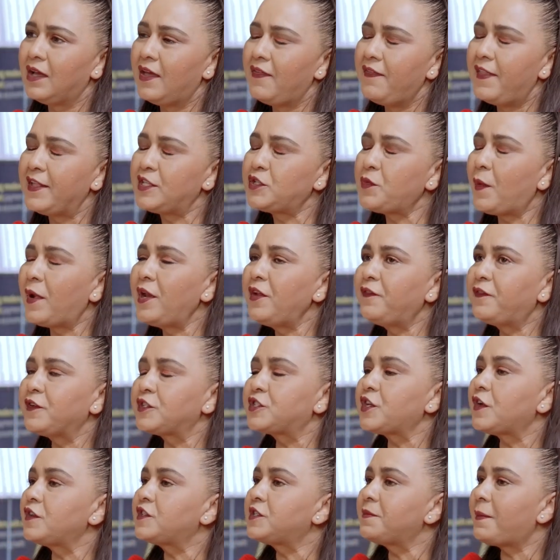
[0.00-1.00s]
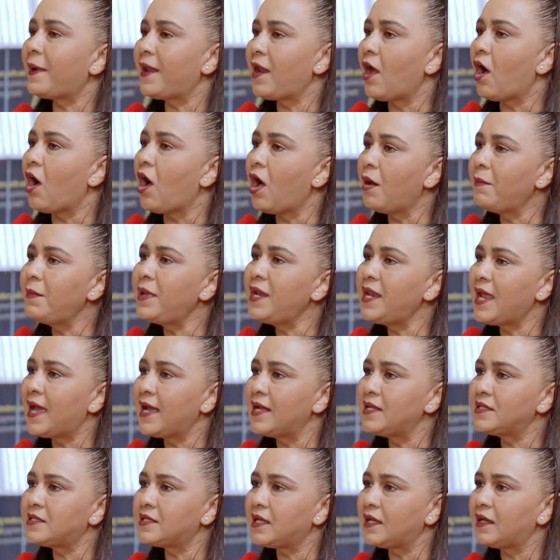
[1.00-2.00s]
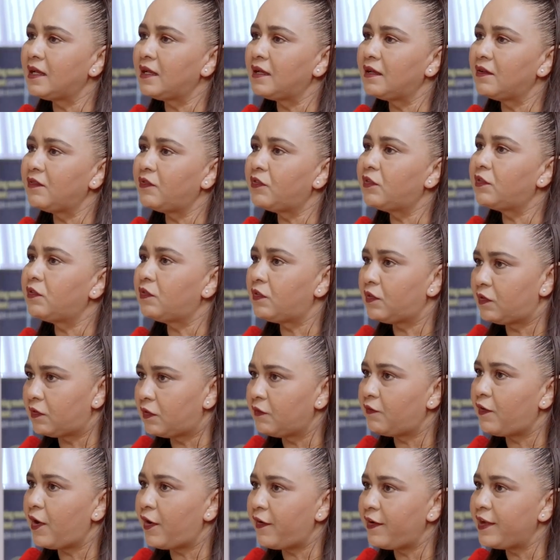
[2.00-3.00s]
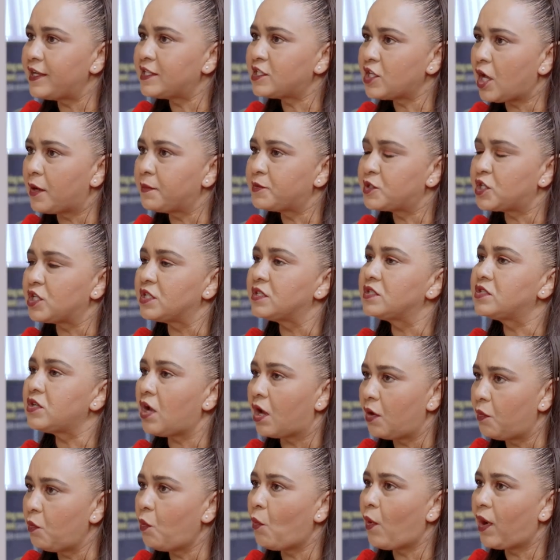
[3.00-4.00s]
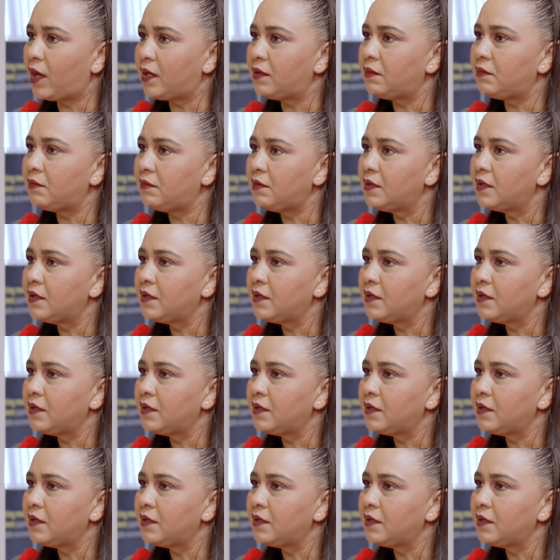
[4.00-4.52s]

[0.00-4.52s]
That's wonderful. So it's about harmonizing the various options on one